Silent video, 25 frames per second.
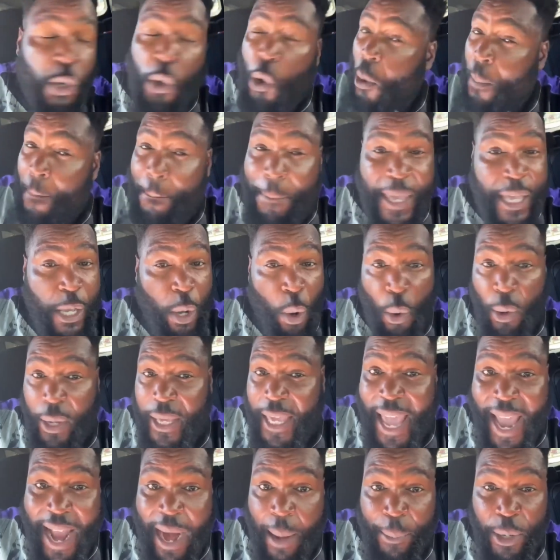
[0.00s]
You're going to be
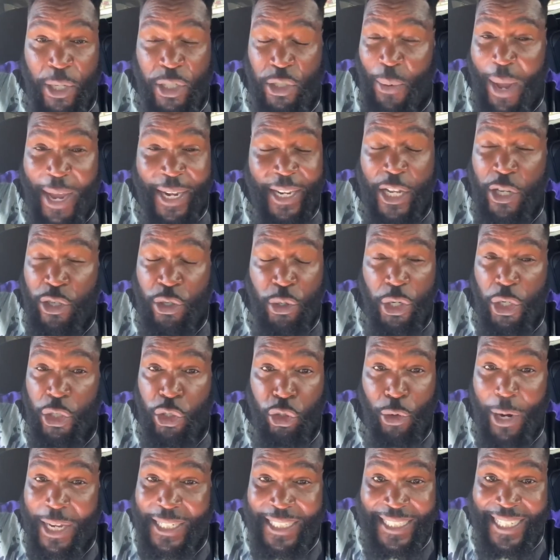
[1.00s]
on camera, so I need you
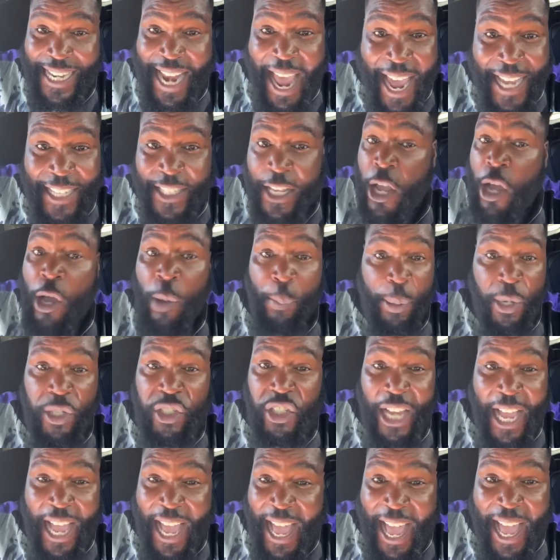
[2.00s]
to dress nice.
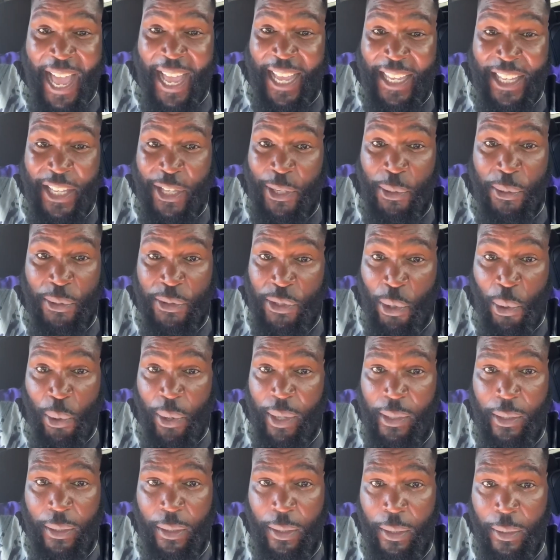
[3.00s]
Put your high heels
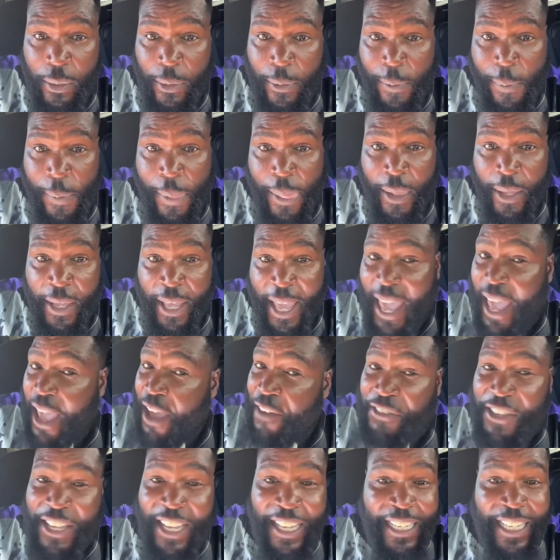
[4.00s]
on.
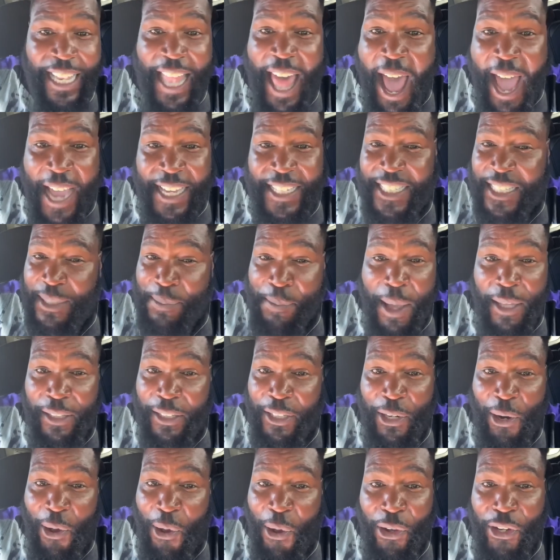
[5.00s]
Have your locks
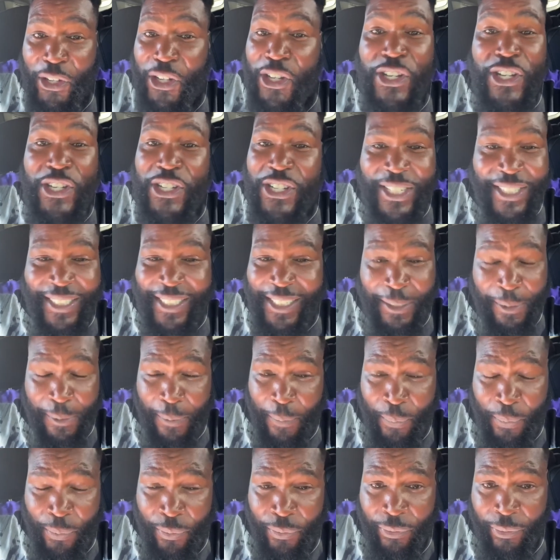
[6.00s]
smelling all good.
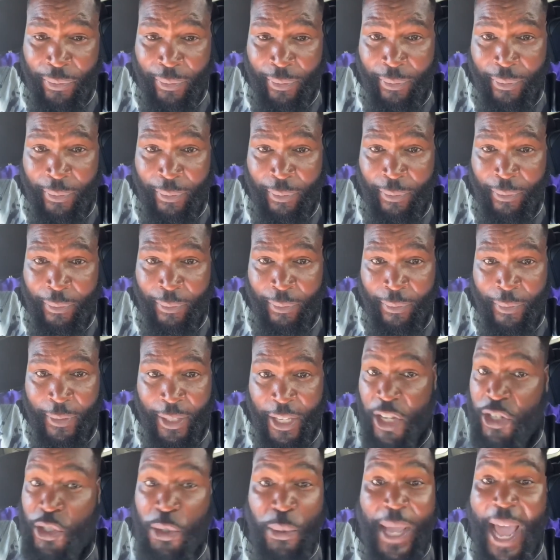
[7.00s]

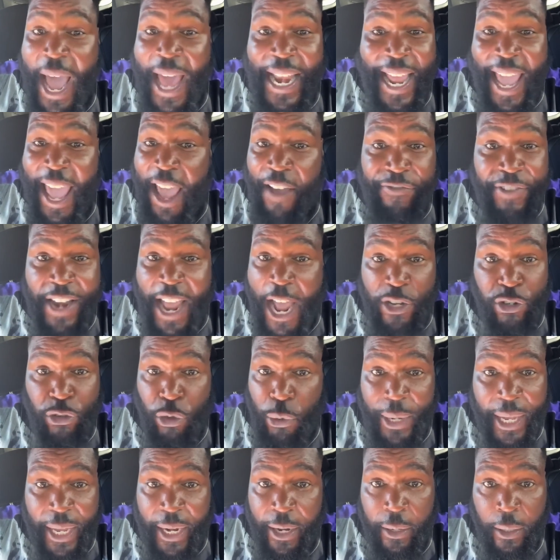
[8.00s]
Because you got to have
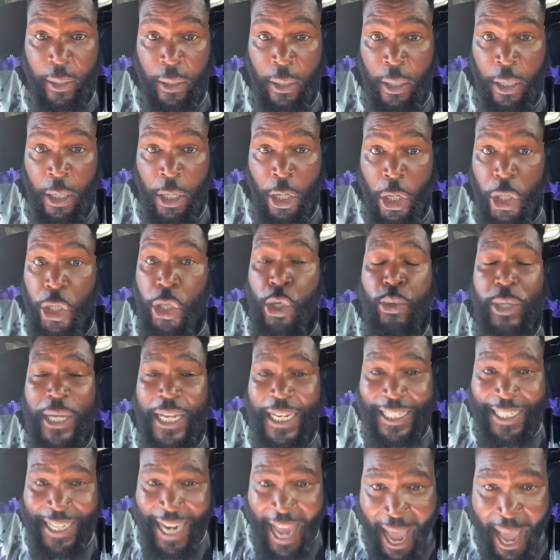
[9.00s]
natural hair. You
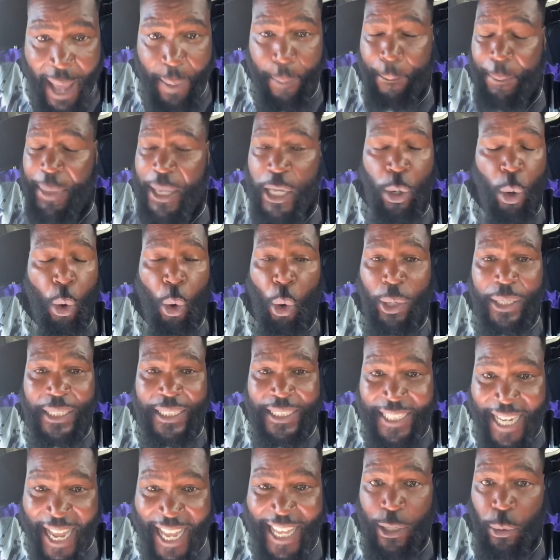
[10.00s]
cannot be
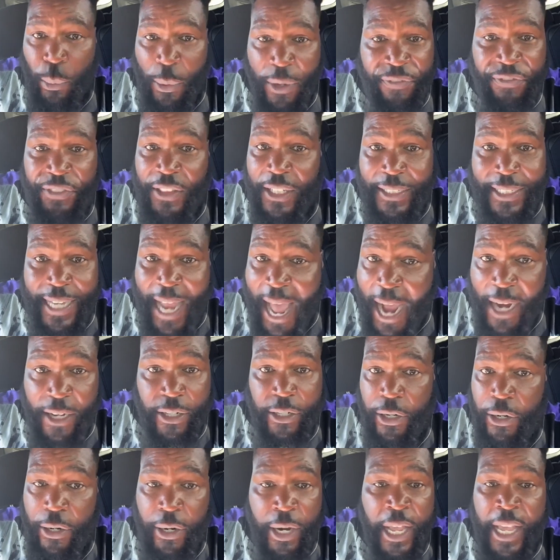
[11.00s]
on Date with the
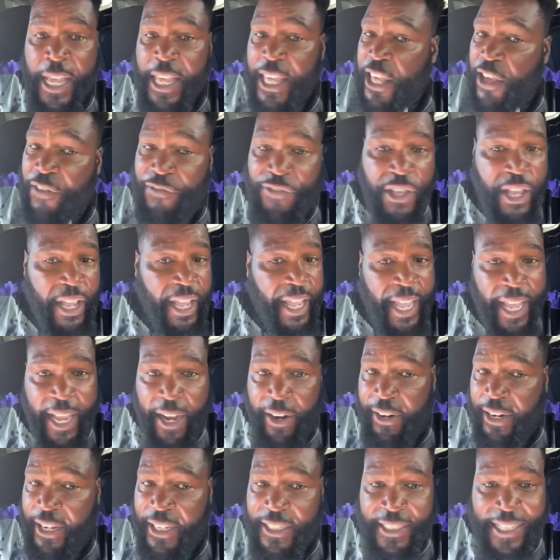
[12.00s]
Doctor if your
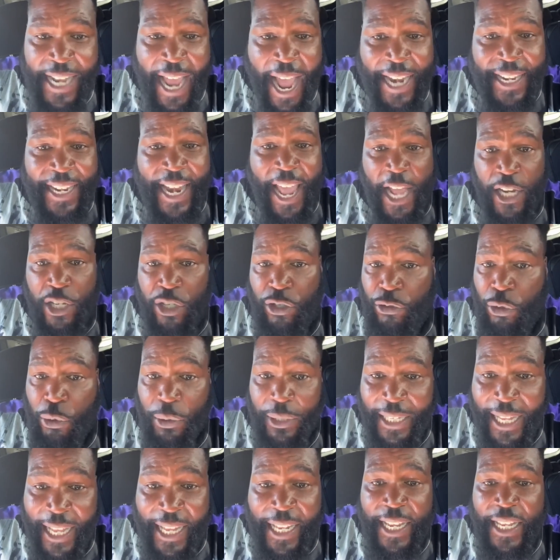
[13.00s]
hair is not
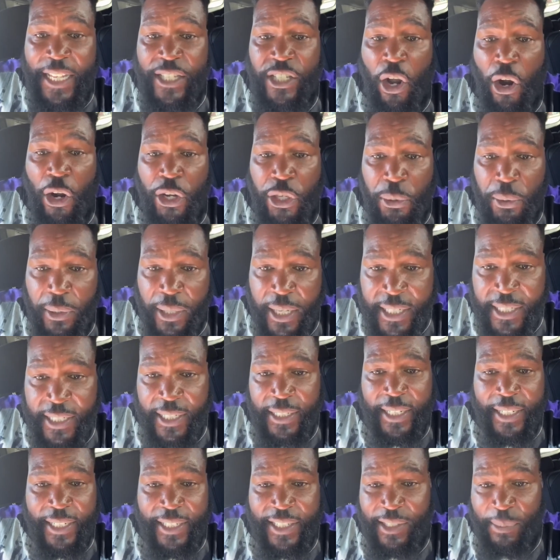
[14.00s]
natural. Ladies, are you
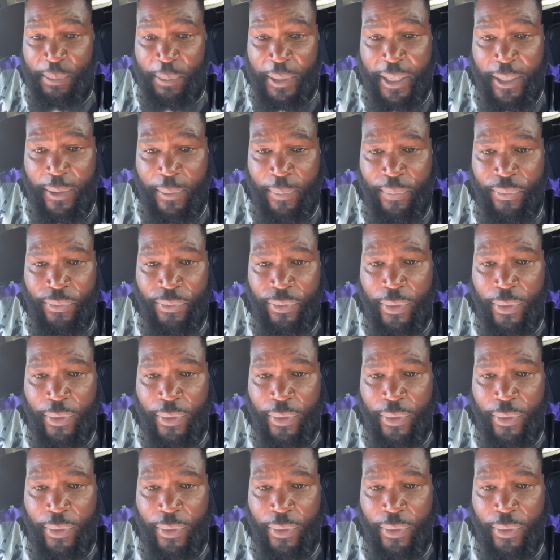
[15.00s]
listening to me?